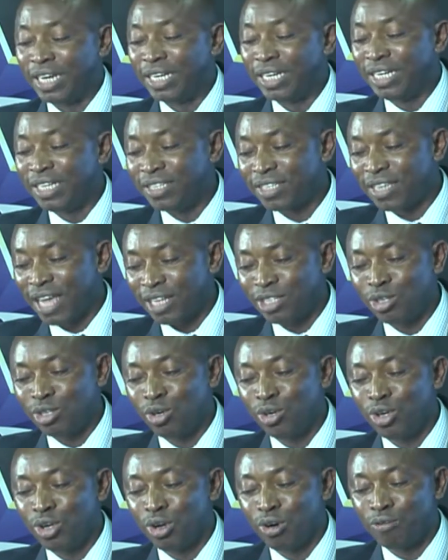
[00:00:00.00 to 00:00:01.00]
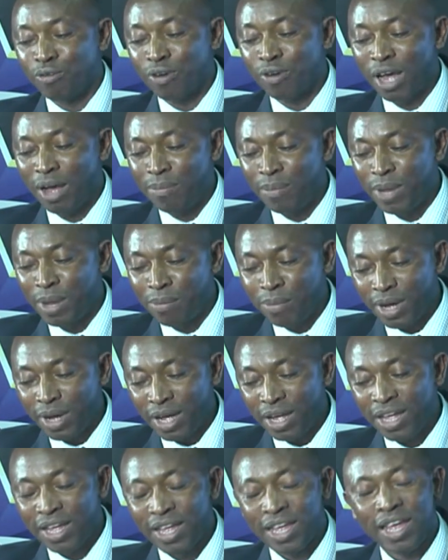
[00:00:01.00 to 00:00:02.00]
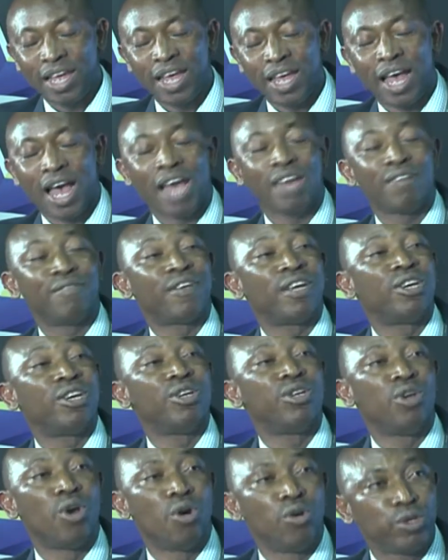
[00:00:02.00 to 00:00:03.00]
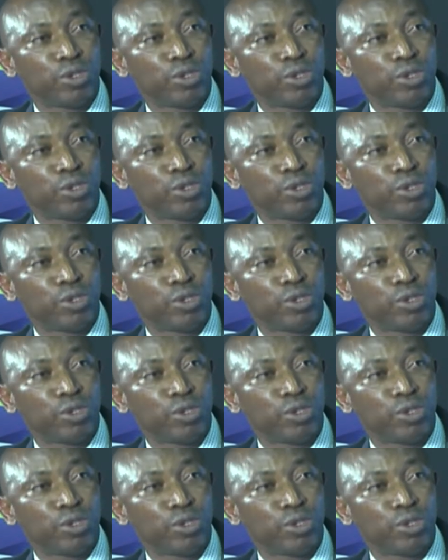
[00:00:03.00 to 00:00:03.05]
this category of our member had very young